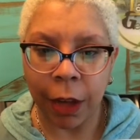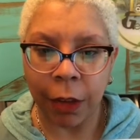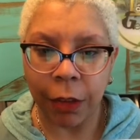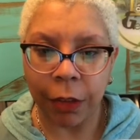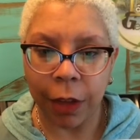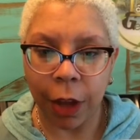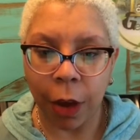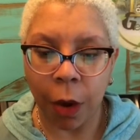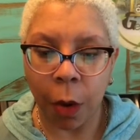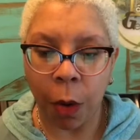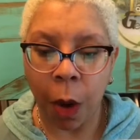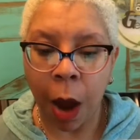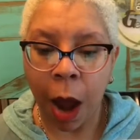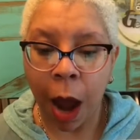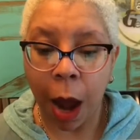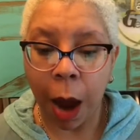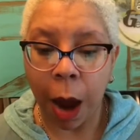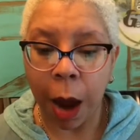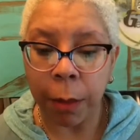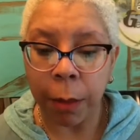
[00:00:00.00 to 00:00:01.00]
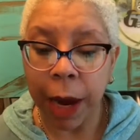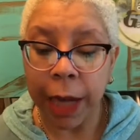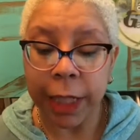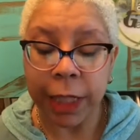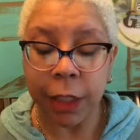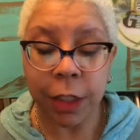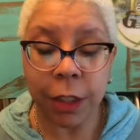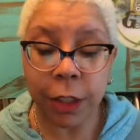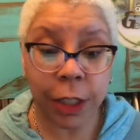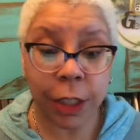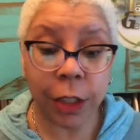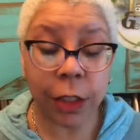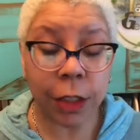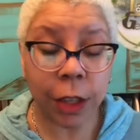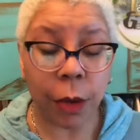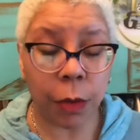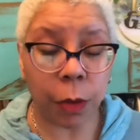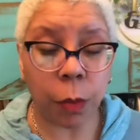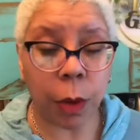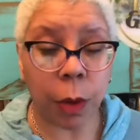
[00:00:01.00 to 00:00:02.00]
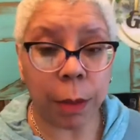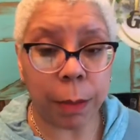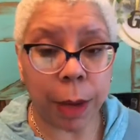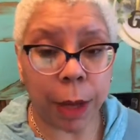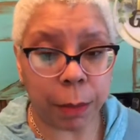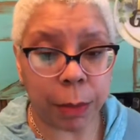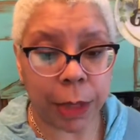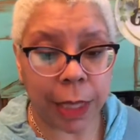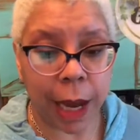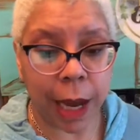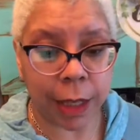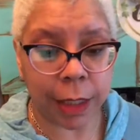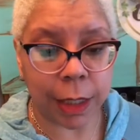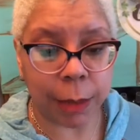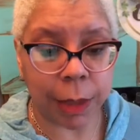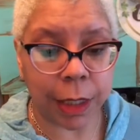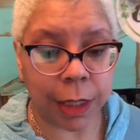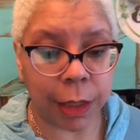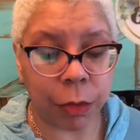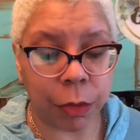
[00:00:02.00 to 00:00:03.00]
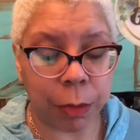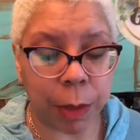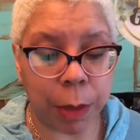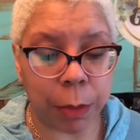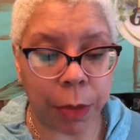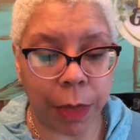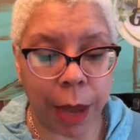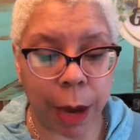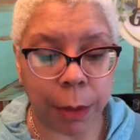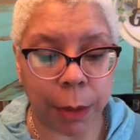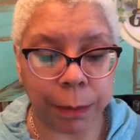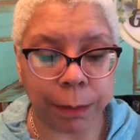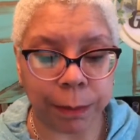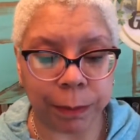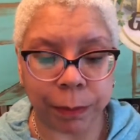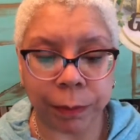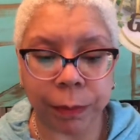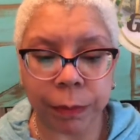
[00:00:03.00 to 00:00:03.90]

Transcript: So I just did know the one about potassium. I did remember that one.